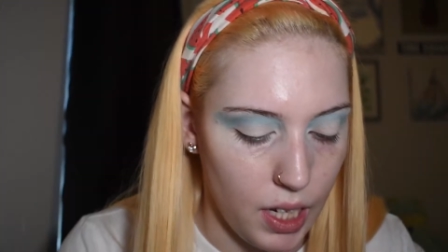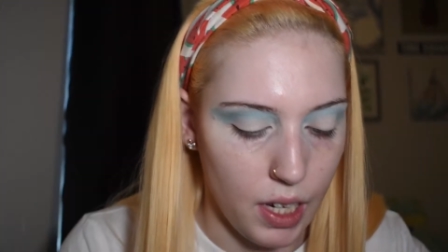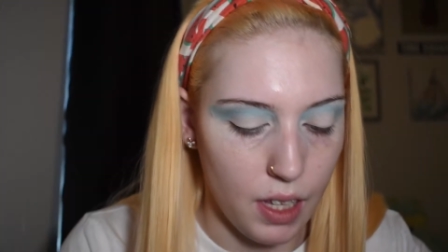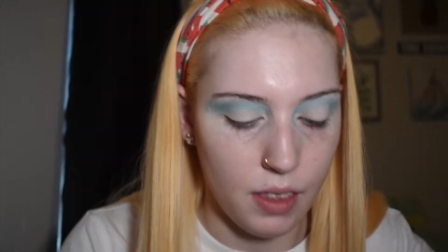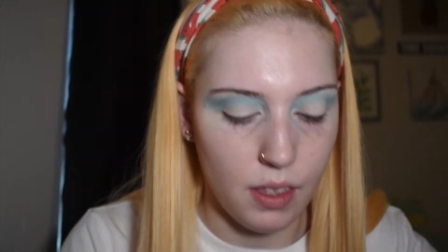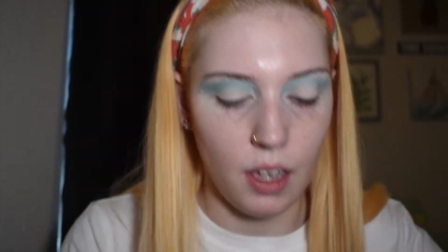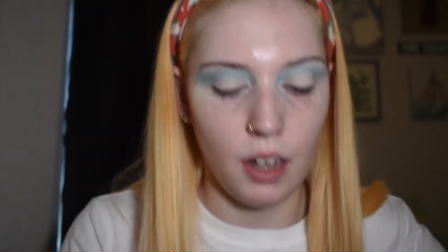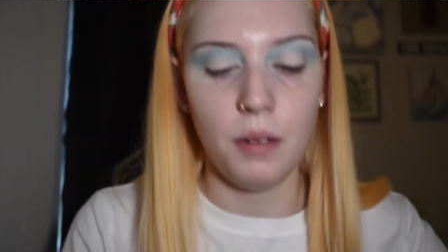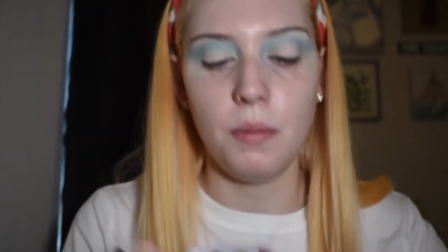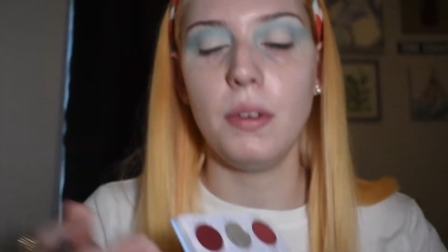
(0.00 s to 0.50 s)

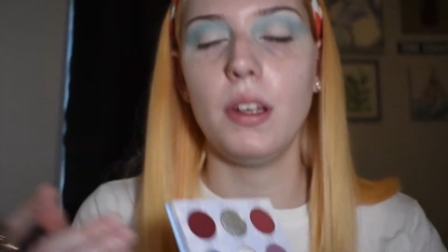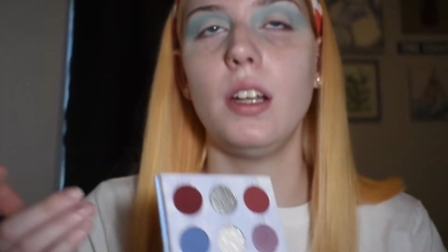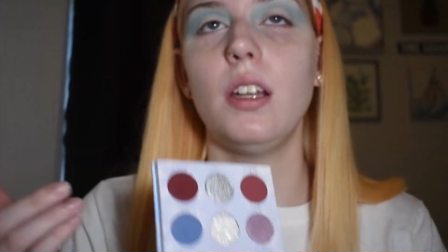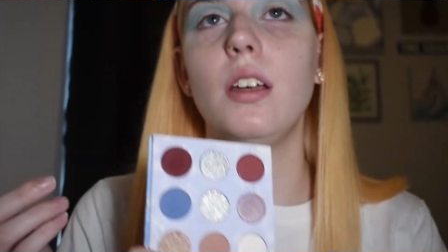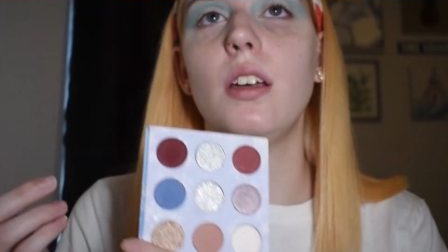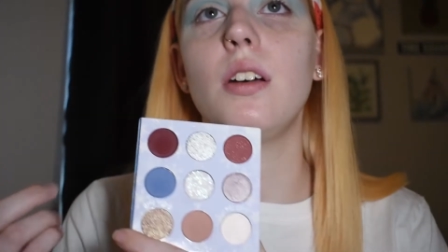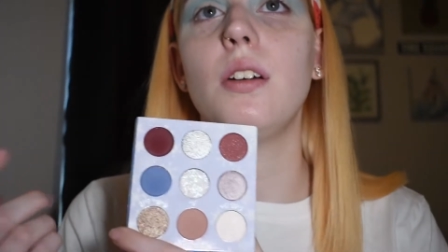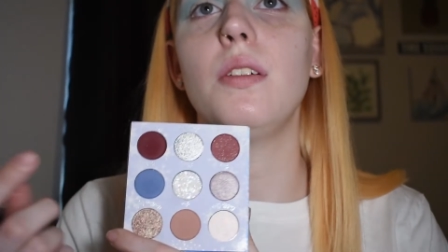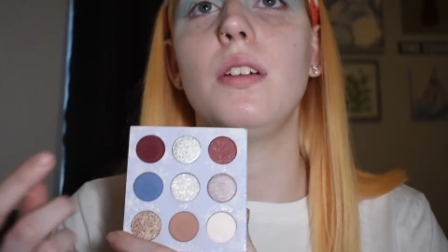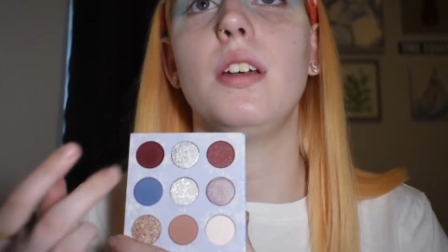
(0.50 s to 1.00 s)
and then I'm gonna
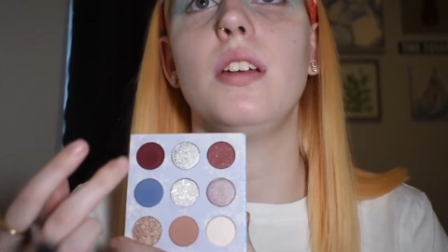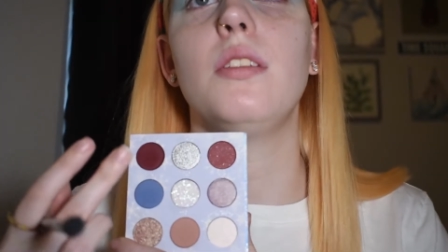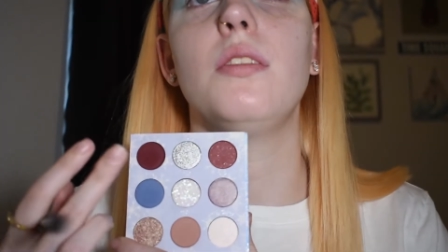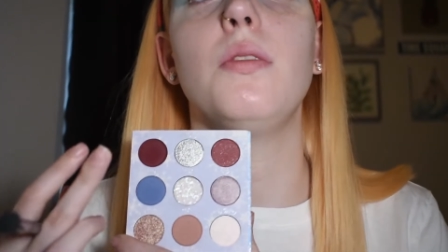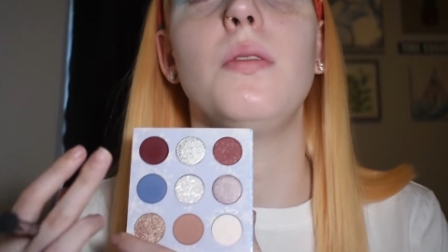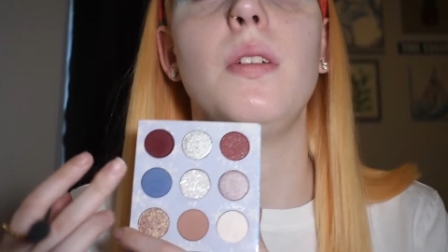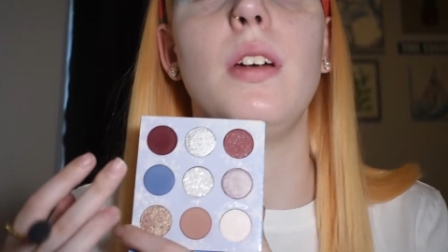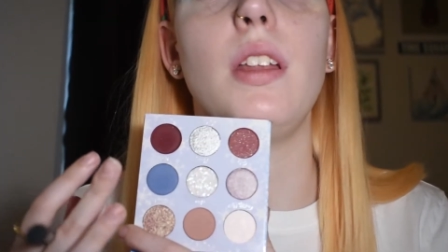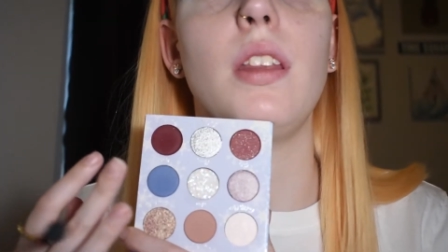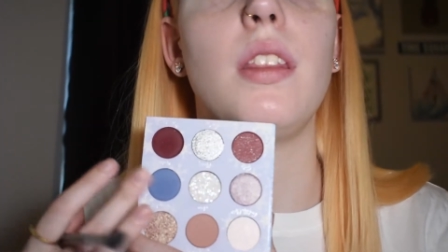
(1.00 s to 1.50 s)
go
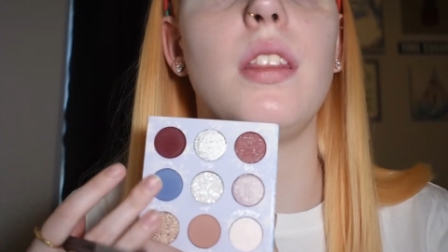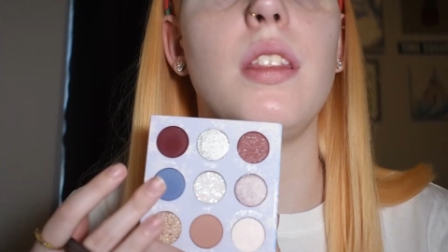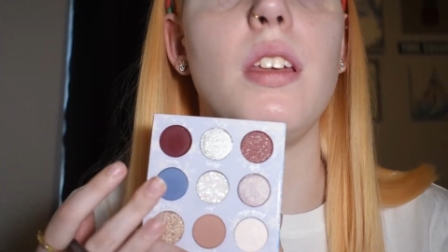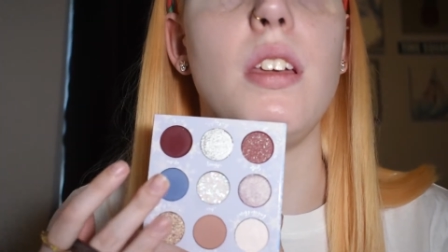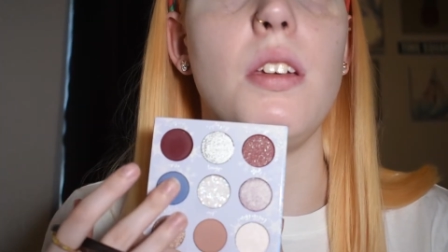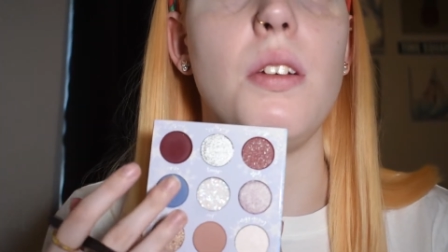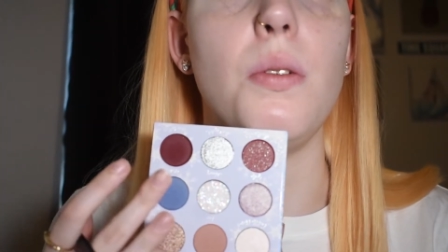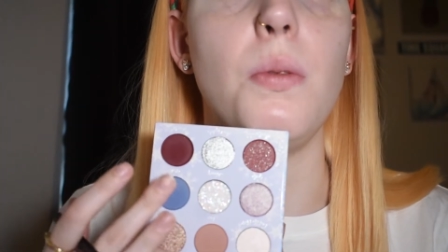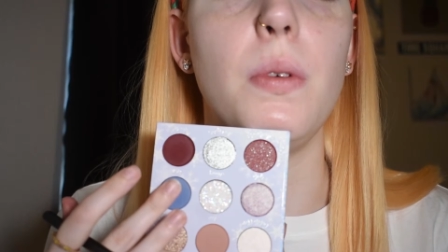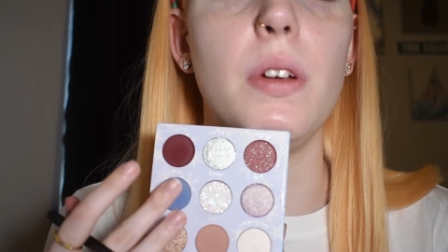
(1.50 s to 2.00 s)
in with
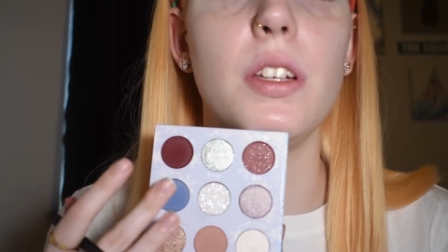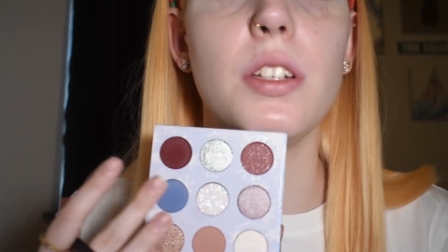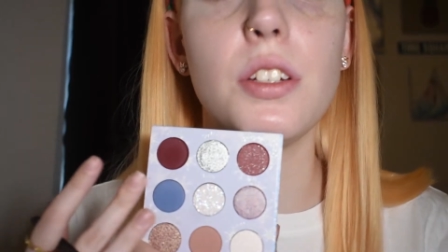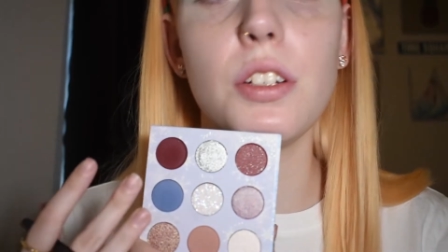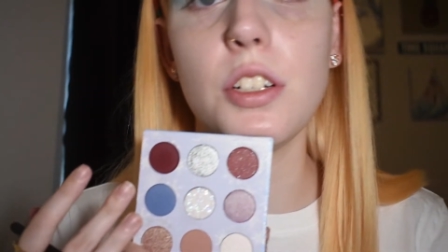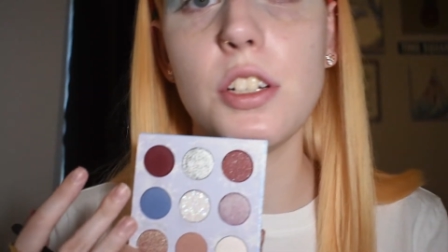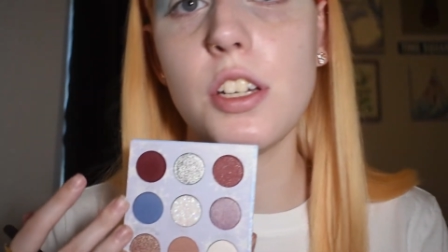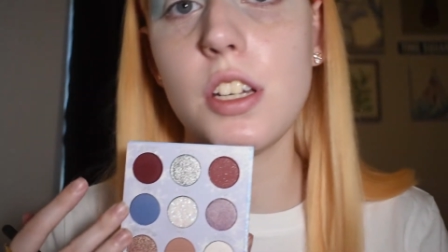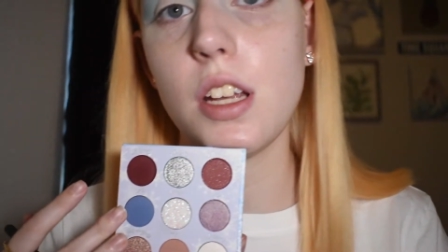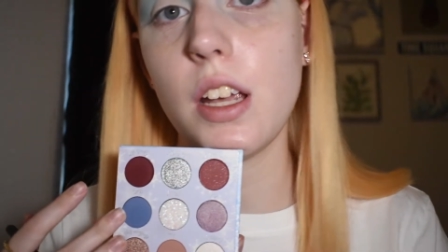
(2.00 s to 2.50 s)
the
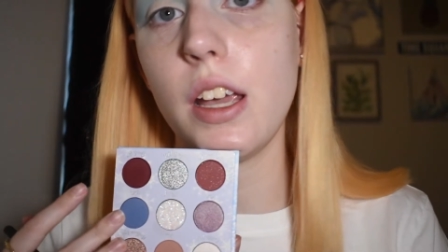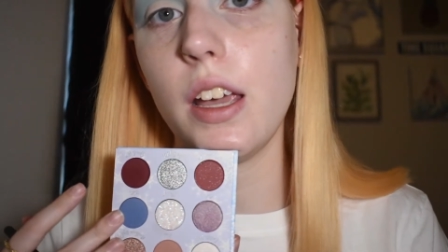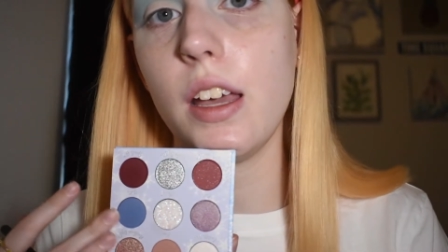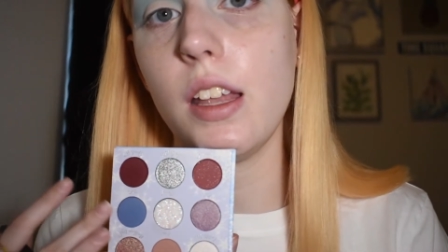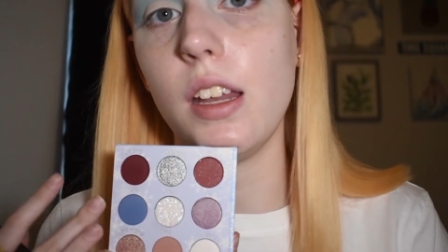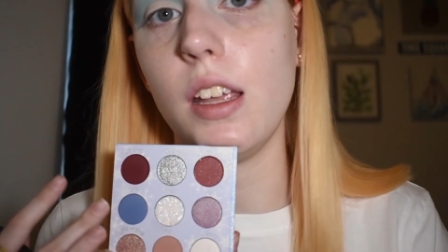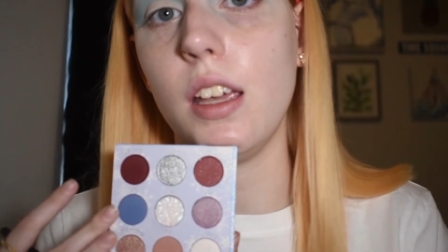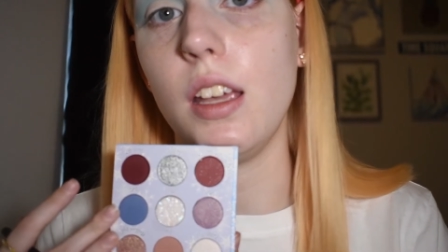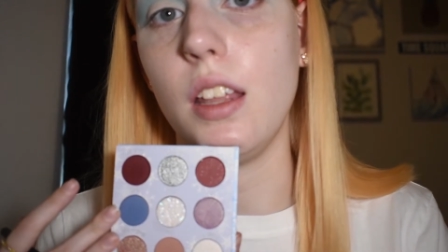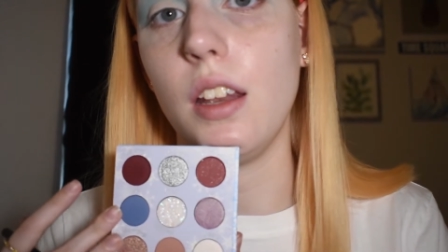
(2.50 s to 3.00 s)
winter
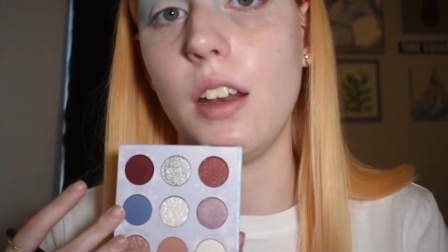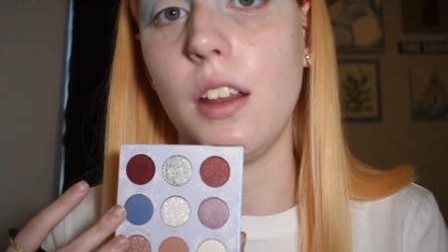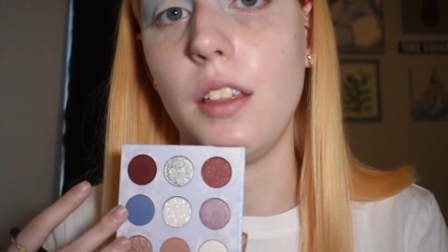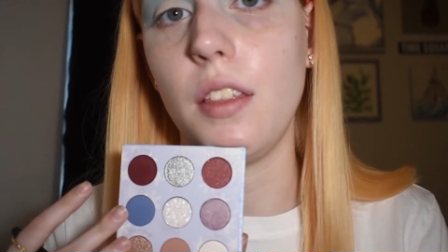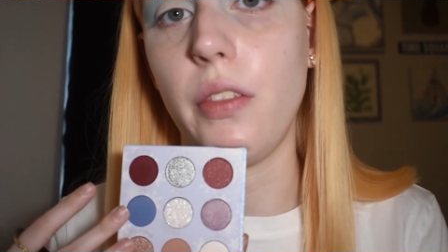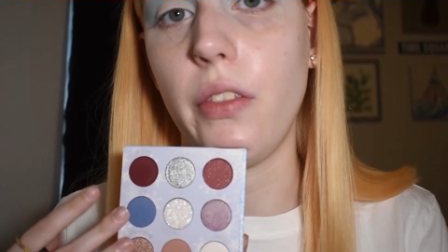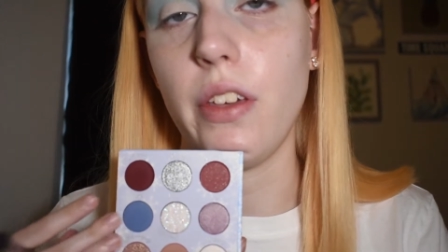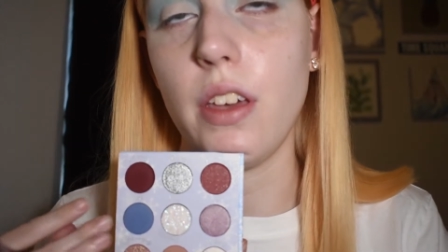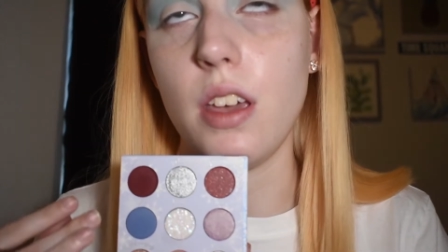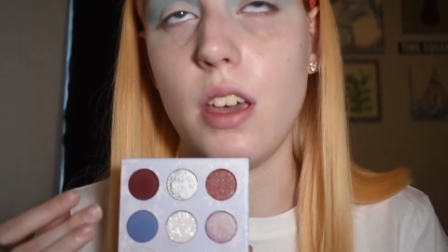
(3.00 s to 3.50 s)
shade in
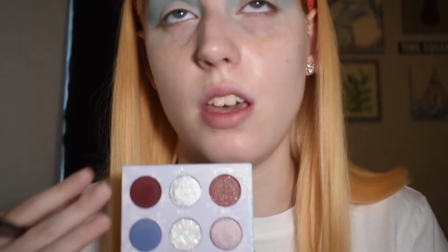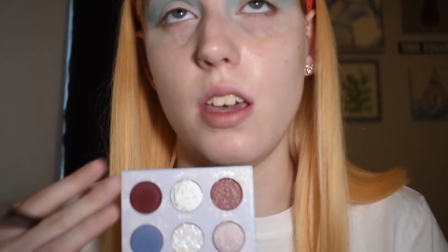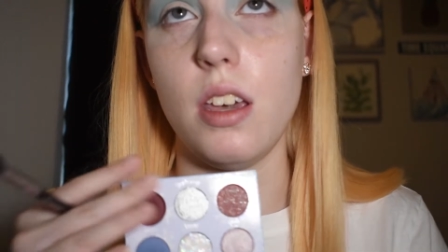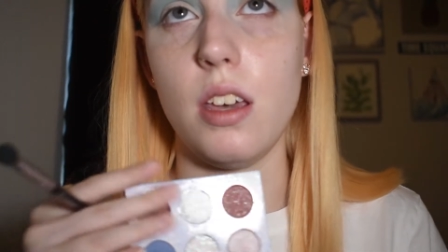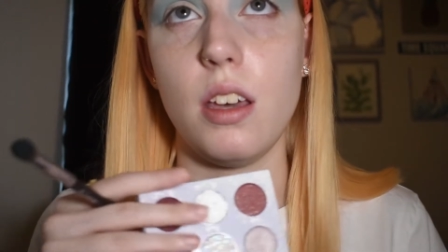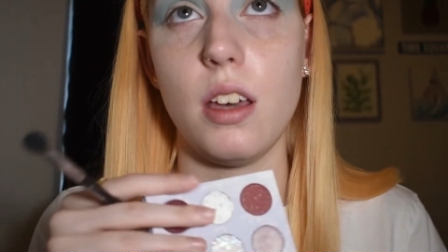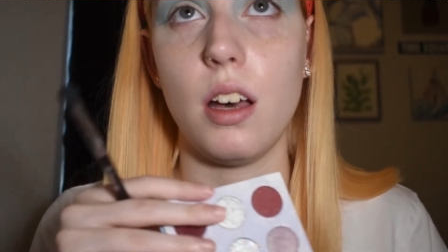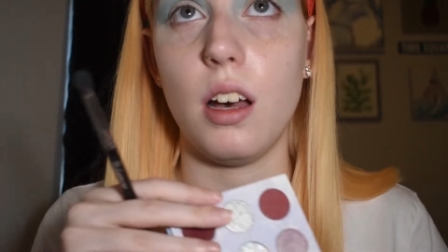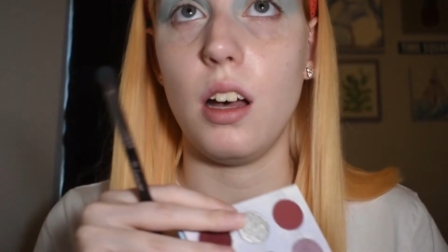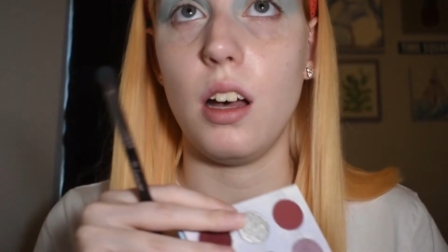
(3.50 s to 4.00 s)
the